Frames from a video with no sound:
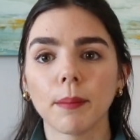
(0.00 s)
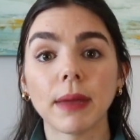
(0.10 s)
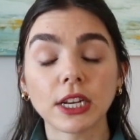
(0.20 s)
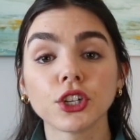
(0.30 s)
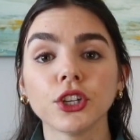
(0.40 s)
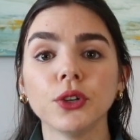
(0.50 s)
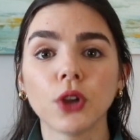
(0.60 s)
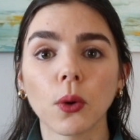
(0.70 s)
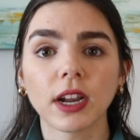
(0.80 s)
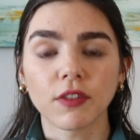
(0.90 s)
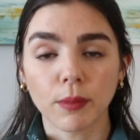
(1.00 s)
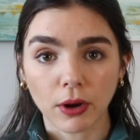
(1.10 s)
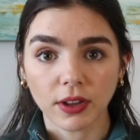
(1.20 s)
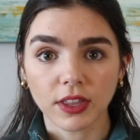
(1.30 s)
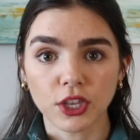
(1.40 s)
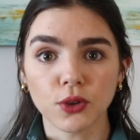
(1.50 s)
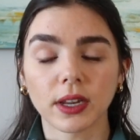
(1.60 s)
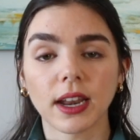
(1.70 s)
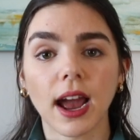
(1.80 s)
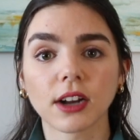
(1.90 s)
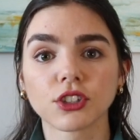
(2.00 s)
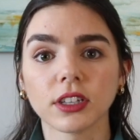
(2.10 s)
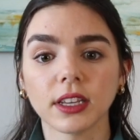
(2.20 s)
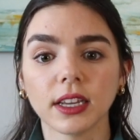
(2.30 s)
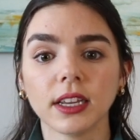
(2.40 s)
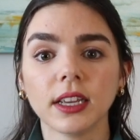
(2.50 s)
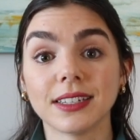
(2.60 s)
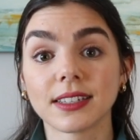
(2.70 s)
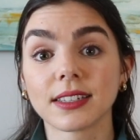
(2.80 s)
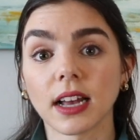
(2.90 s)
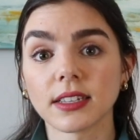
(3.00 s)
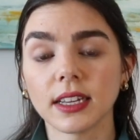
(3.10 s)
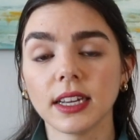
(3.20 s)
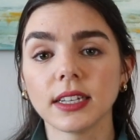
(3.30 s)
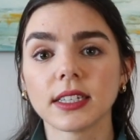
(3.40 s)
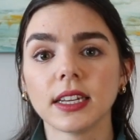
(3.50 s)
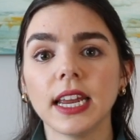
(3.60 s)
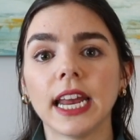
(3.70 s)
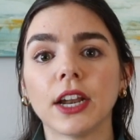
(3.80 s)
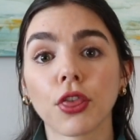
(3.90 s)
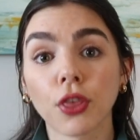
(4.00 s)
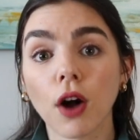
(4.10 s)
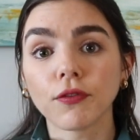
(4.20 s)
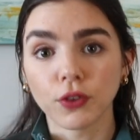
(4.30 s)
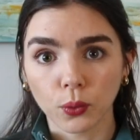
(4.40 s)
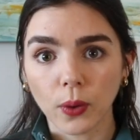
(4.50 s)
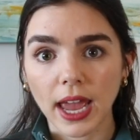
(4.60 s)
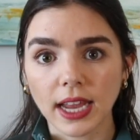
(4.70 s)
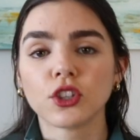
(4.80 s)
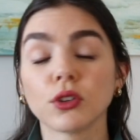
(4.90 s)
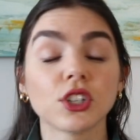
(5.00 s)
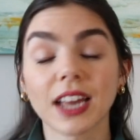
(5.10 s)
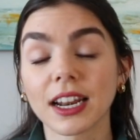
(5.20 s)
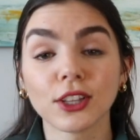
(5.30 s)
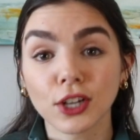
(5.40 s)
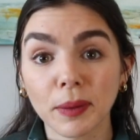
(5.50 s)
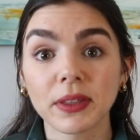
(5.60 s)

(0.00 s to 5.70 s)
make sure you know enough about it that you can actually discuss it in a thoughtful way. Don't just kind of look up